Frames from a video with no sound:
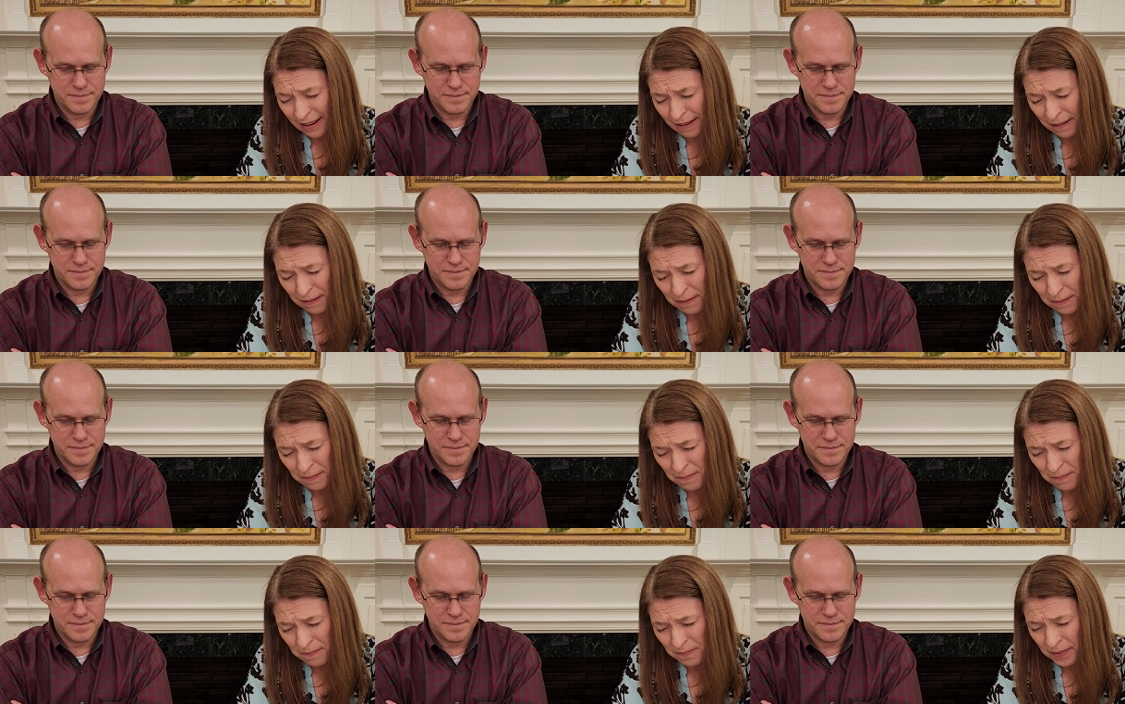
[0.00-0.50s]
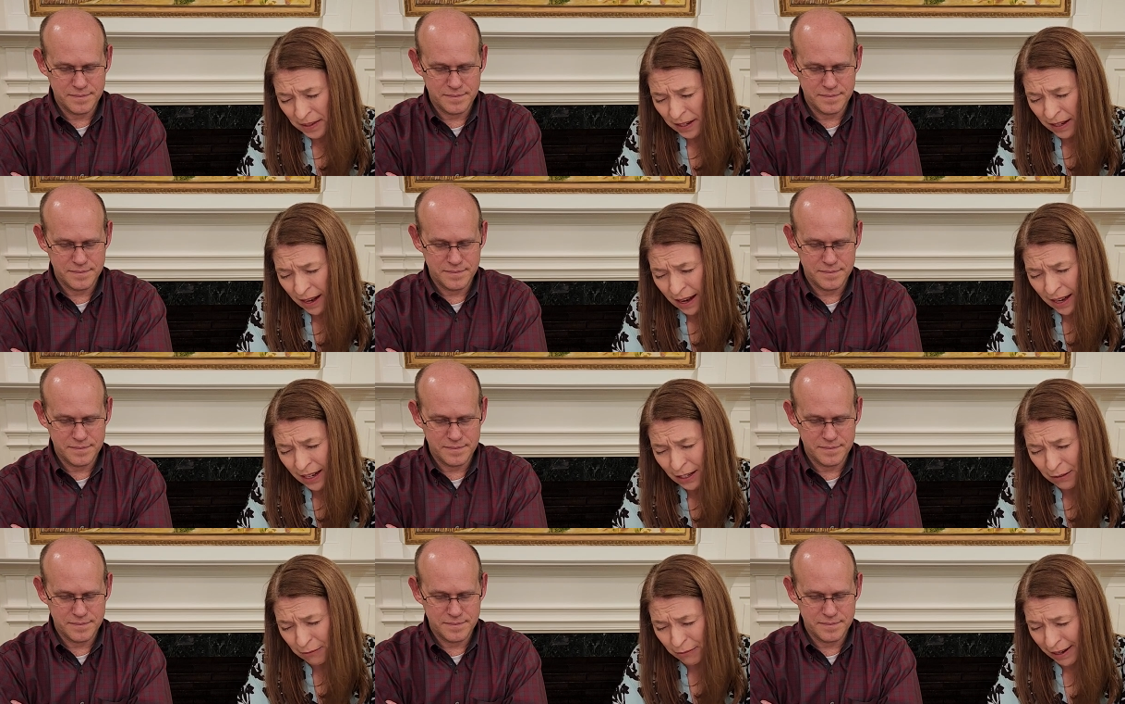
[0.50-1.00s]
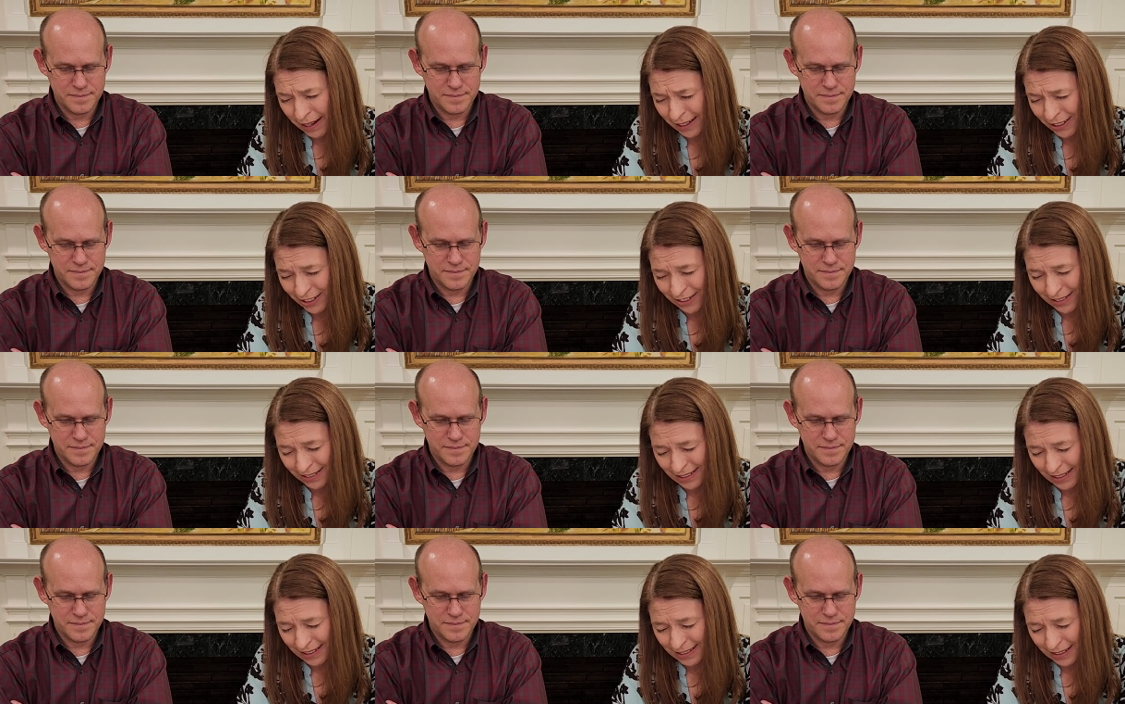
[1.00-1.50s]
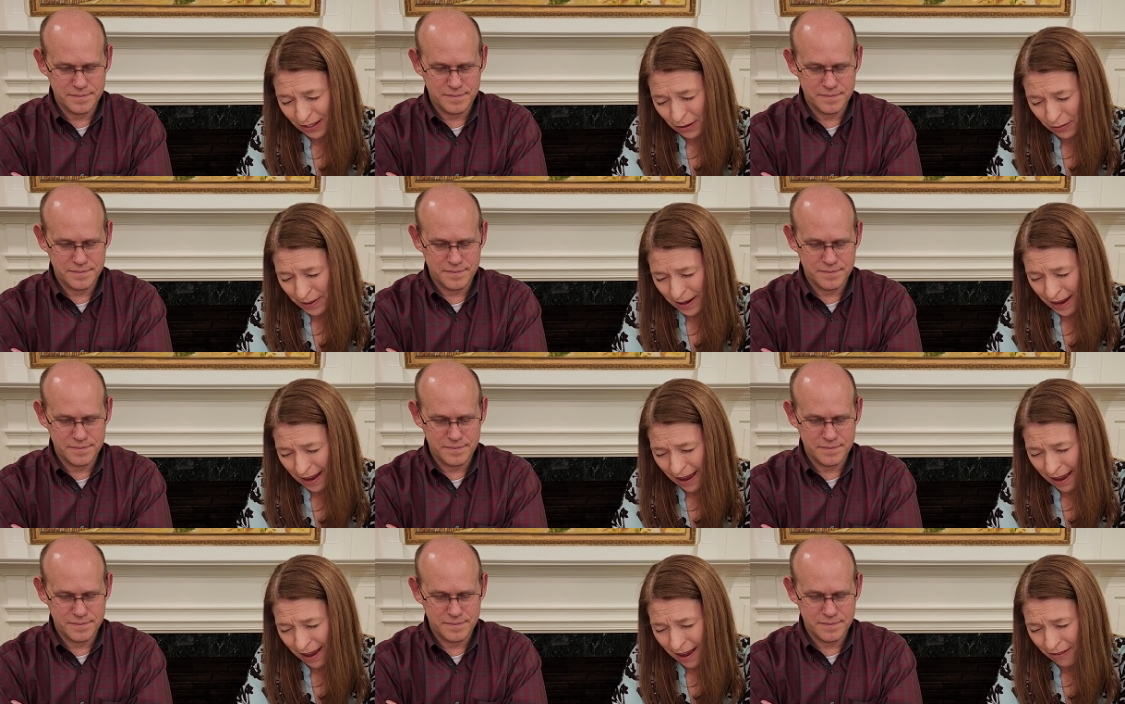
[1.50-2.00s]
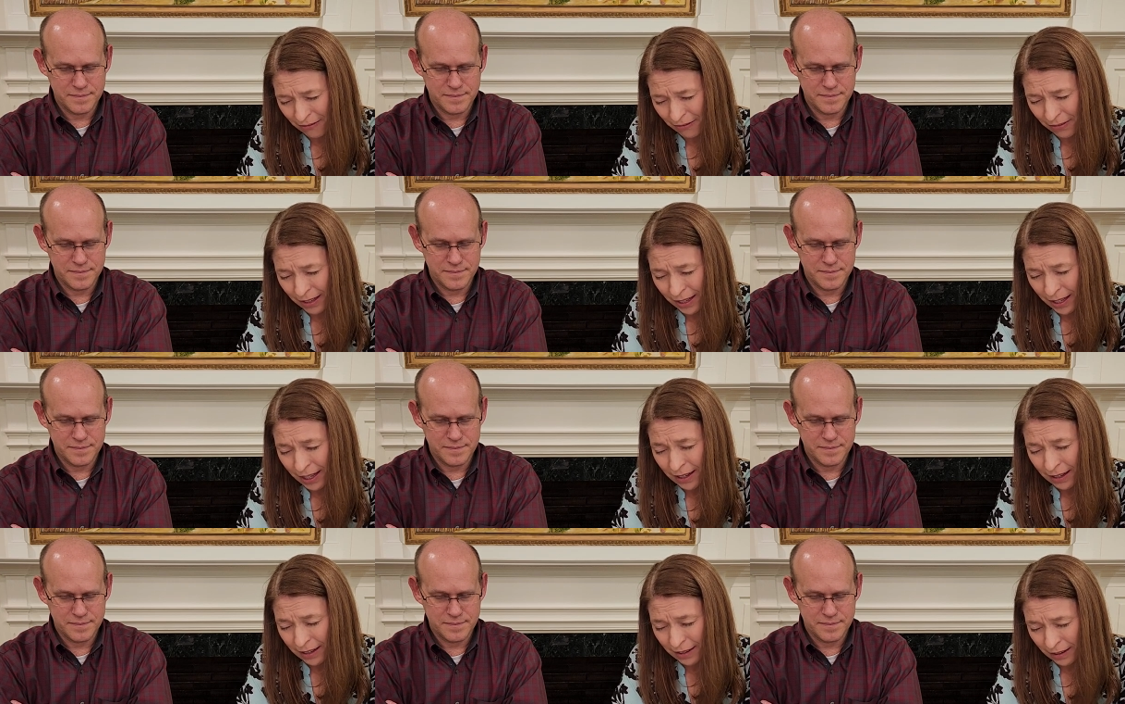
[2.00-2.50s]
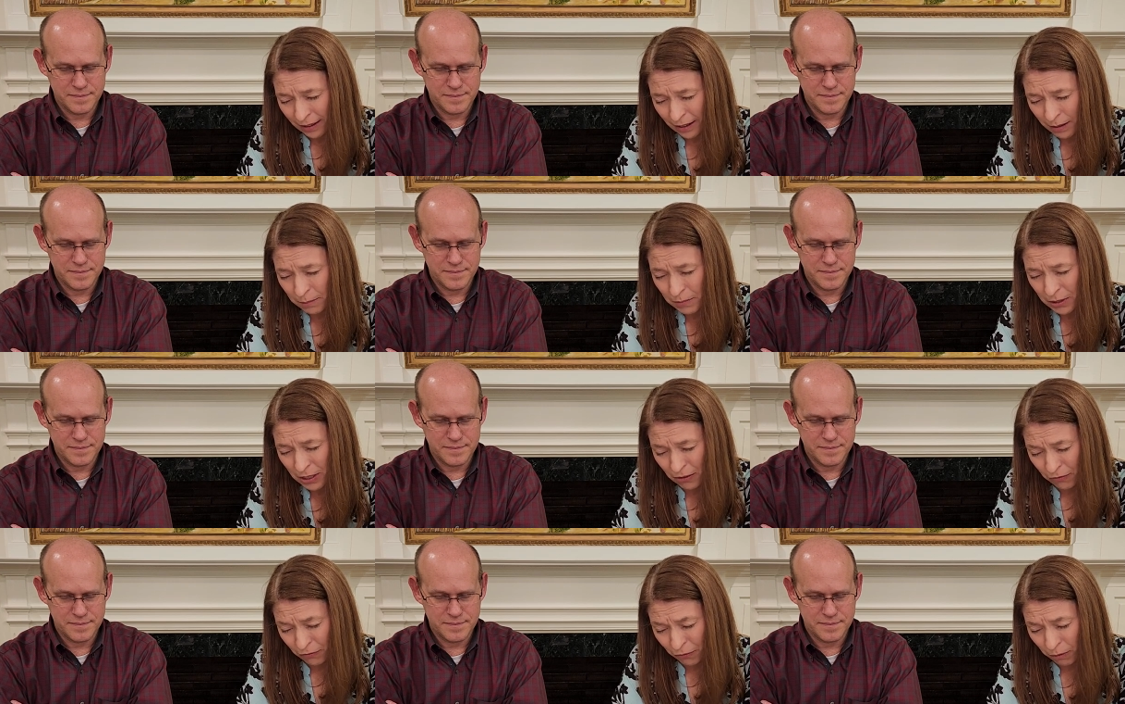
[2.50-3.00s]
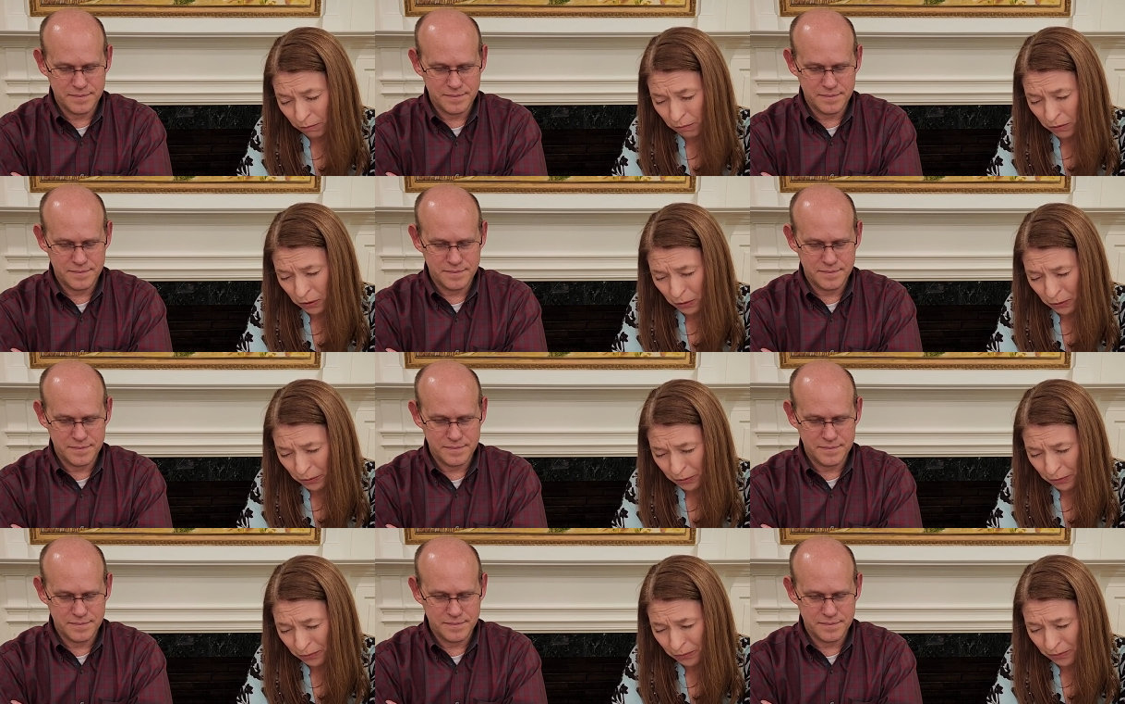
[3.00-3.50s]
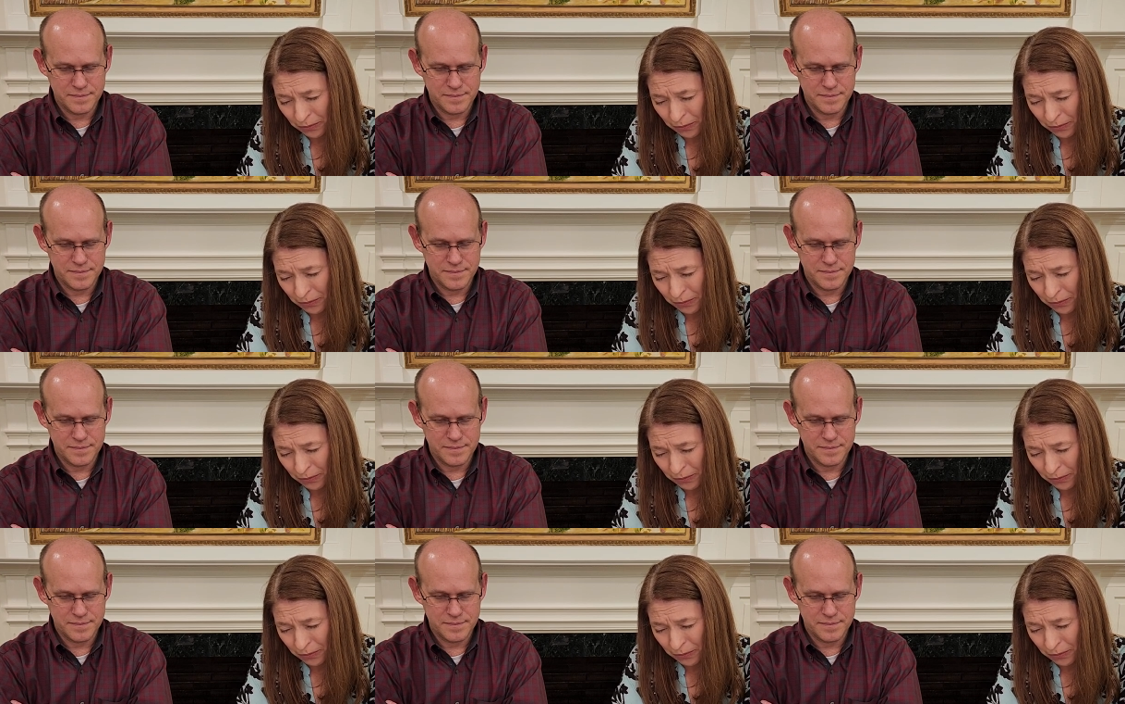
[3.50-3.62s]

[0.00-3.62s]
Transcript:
Speaker 1: um, that any righteousness that we have comes from you.